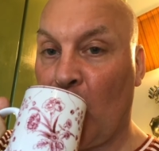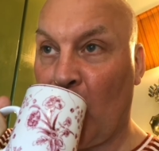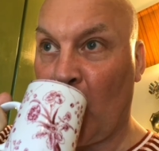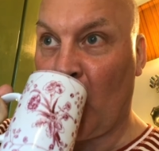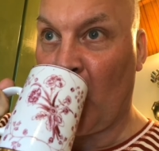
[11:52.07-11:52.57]

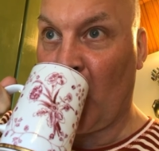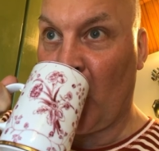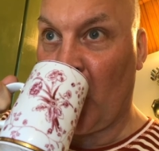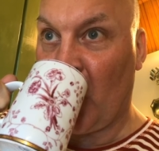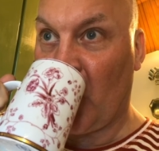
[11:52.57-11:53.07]

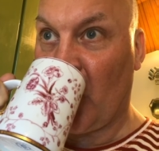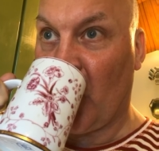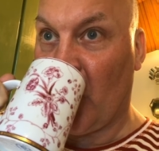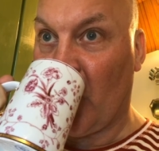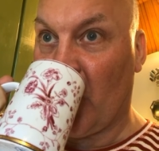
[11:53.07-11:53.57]

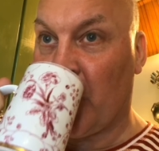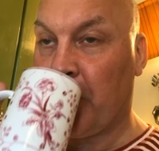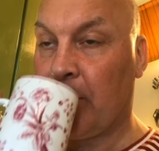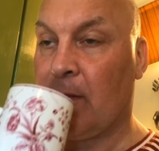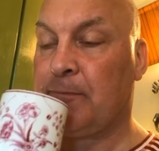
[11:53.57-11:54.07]

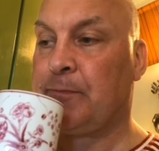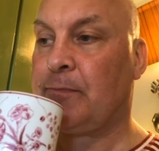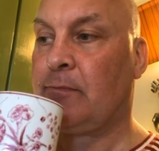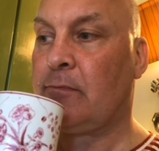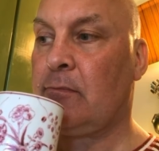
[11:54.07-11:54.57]

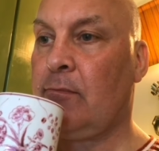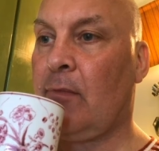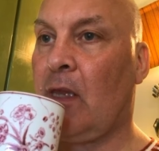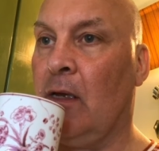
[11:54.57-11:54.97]
(silence)